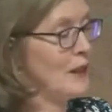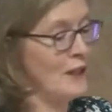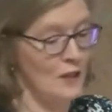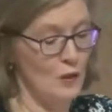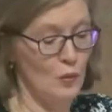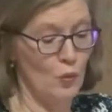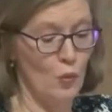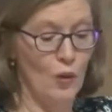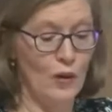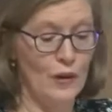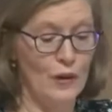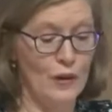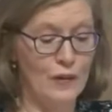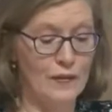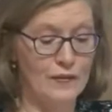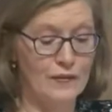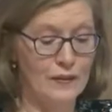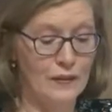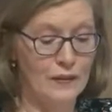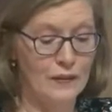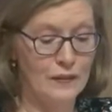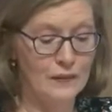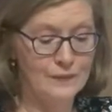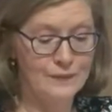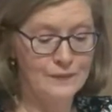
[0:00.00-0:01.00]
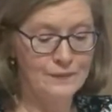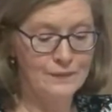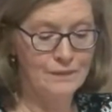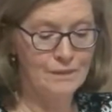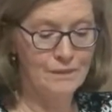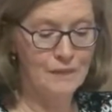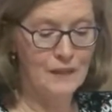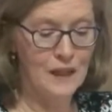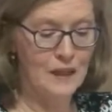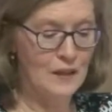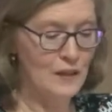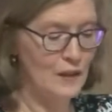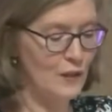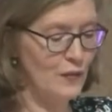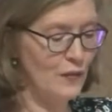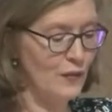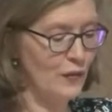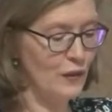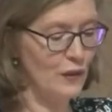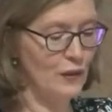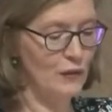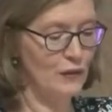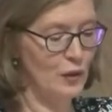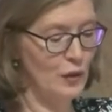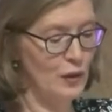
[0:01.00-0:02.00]
is wonderful. It is
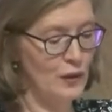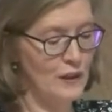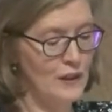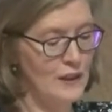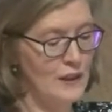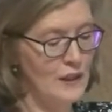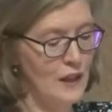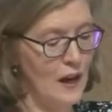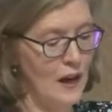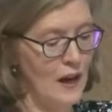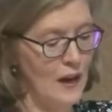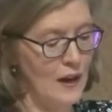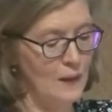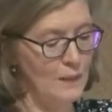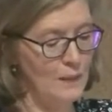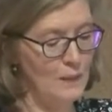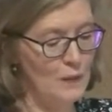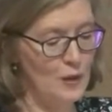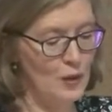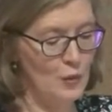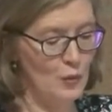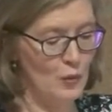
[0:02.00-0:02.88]
full of good times,